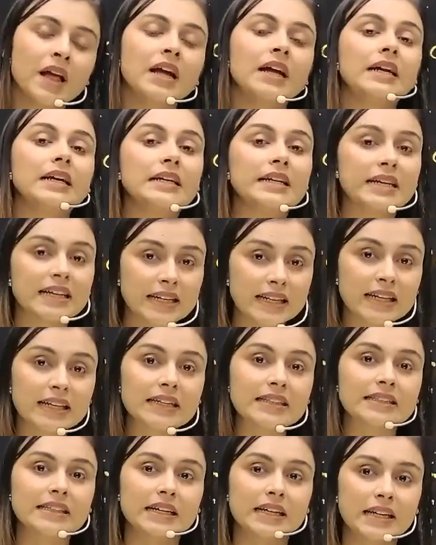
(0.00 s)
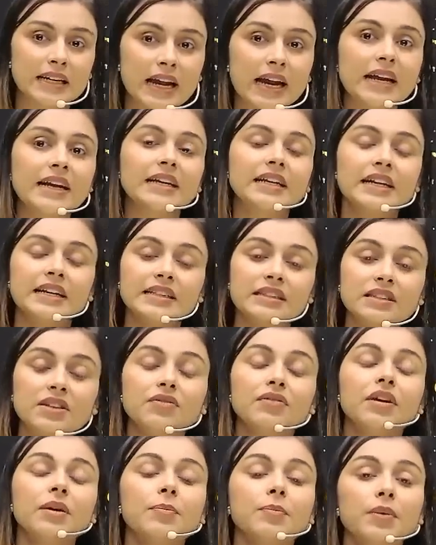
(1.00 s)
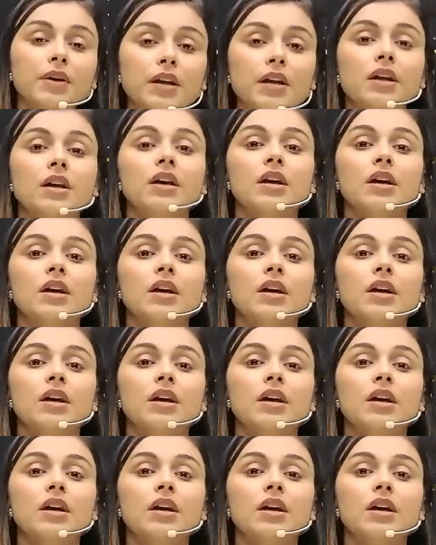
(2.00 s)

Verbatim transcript: decreasing right yes the vapor